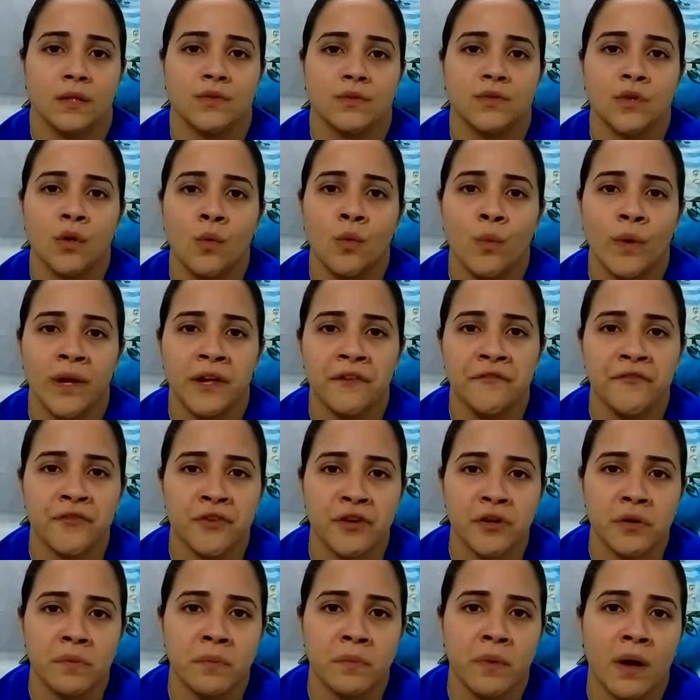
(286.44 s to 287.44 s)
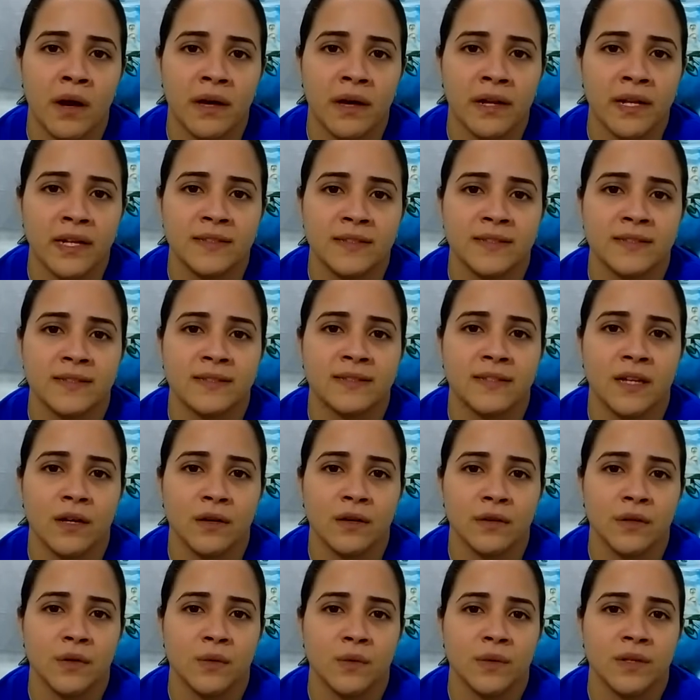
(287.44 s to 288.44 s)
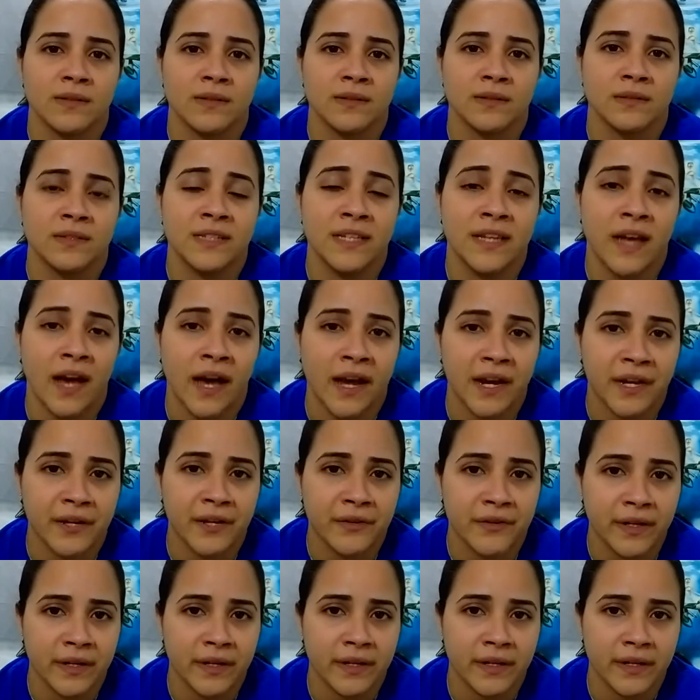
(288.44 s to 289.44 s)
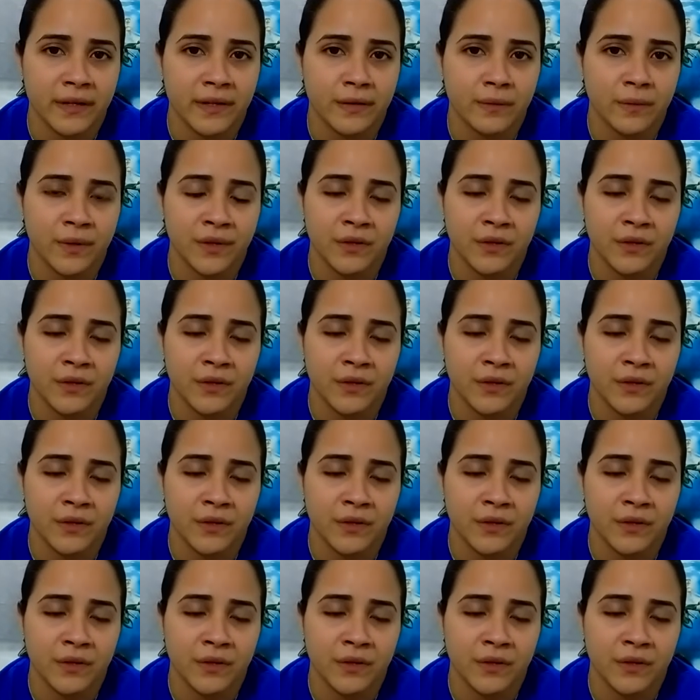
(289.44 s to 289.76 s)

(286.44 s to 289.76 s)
Don't wait for your body to tell you it's dehydrated.